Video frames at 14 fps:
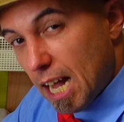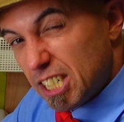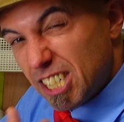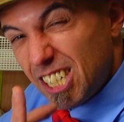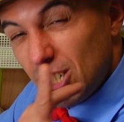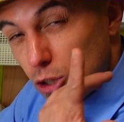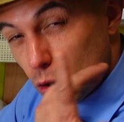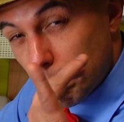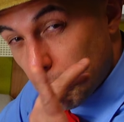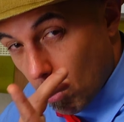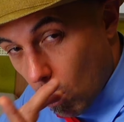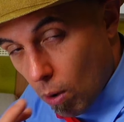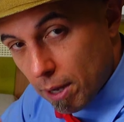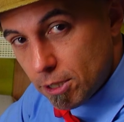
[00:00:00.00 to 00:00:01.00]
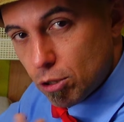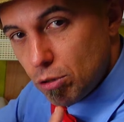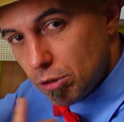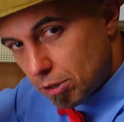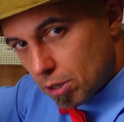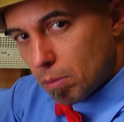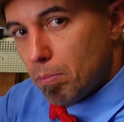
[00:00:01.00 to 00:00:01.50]
Ask them to point,
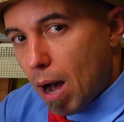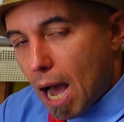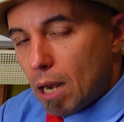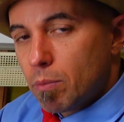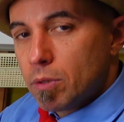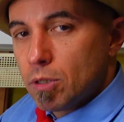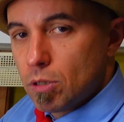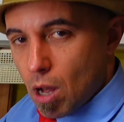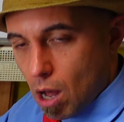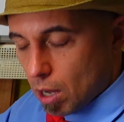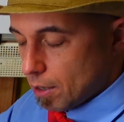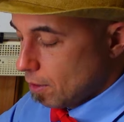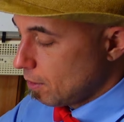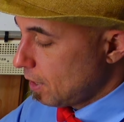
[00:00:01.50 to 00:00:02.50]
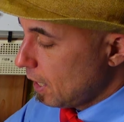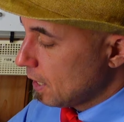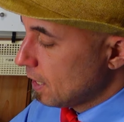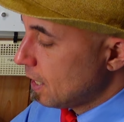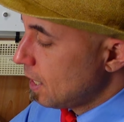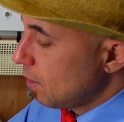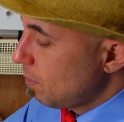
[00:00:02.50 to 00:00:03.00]
use their body when talking, okay?
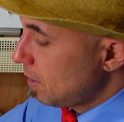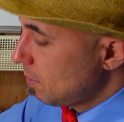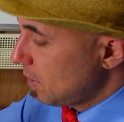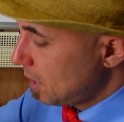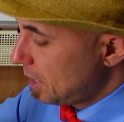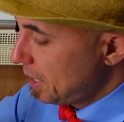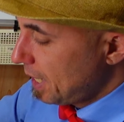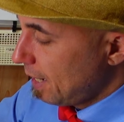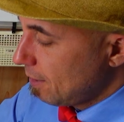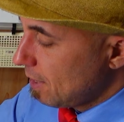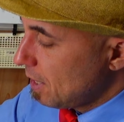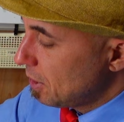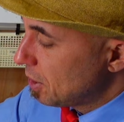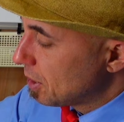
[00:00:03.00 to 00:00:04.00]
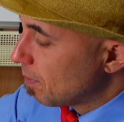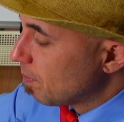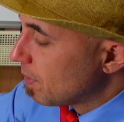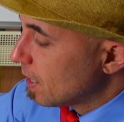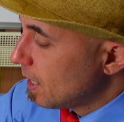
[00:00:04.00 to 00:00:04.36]
When saying these.